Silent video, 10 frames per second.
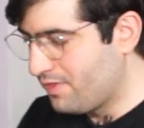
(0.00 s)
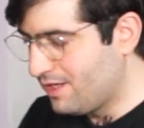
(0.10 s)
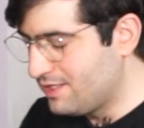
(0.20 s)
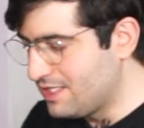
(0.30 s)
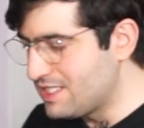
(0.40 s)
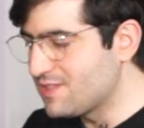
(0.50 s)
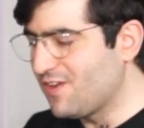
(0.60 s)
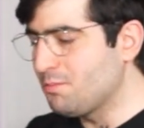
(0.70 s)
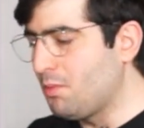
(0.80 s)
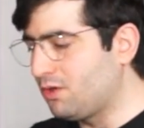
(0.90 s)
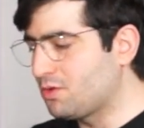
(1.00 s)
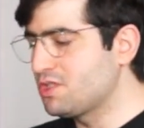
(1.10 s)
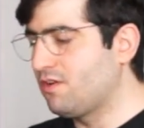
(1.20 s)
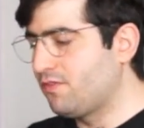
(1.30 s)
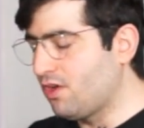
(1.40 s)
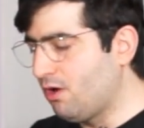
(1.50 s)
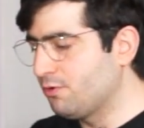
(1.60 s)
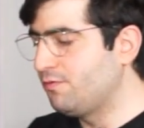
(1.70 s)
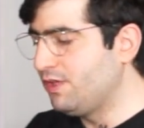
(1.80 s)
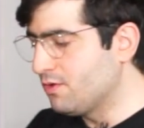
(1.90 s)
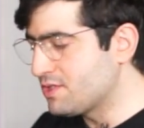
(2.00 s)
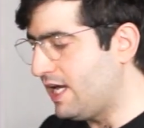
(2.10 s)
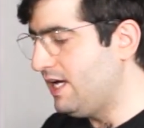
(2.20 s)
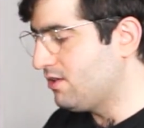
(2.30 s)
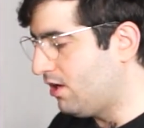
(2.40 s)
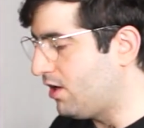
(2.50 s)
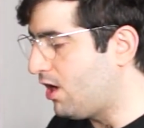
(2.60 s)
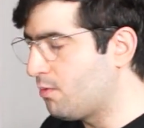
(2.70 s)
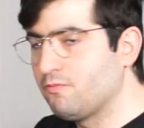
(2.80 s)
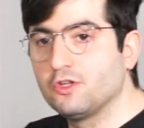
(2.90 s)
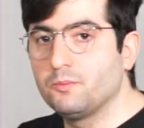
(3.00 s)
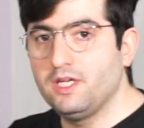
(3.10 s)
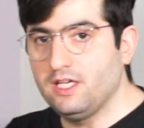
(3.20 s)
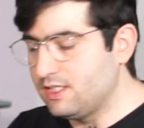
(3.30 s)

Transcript: This is what Microsoft thought Windows 8 on ARM would be.